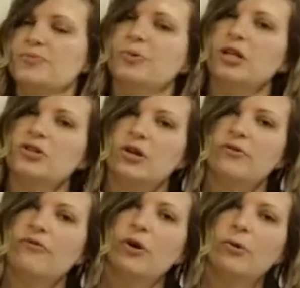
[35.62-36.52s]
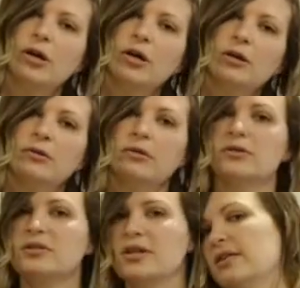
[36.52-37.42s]
just pretty straightforward.
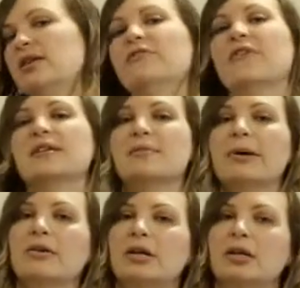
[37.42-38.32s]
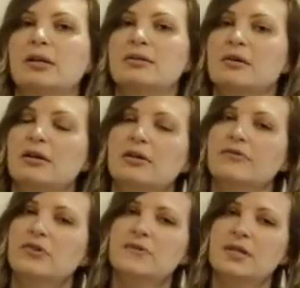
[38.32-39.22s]
There's nothing to fuss about it. It's not
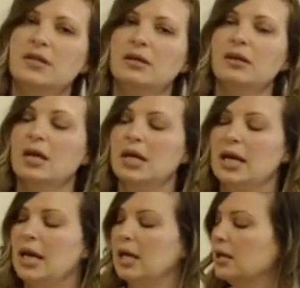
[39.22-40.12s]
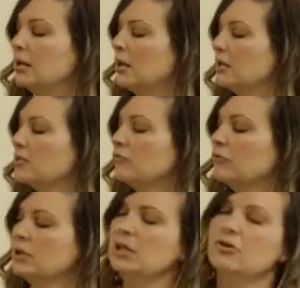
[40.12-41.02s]
confusing, and it's a
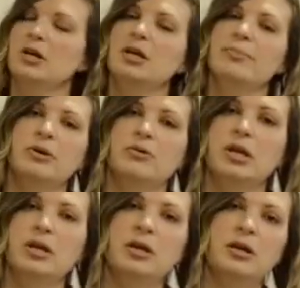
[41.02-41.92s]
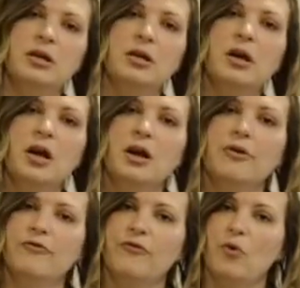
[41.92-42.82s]
really great buckle carrier
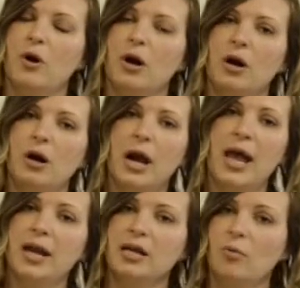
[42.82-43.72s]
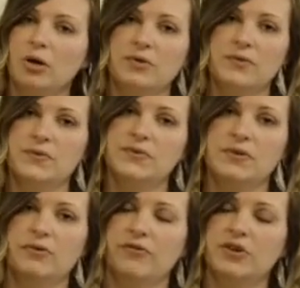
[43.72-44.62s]
for anyone
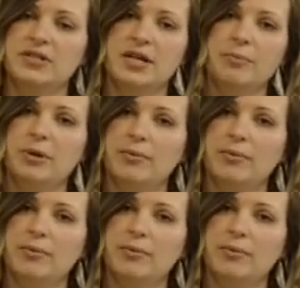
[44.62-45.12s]
who's a first-time